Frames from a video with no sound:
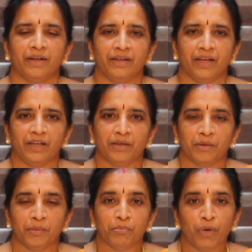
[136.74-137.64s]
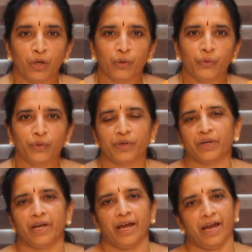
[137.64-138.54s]
Take balloon
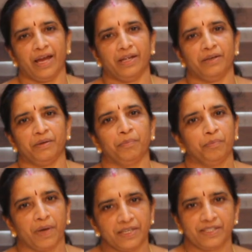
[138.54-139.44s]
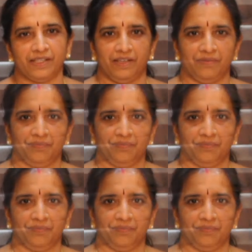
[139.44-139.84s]
and pencil.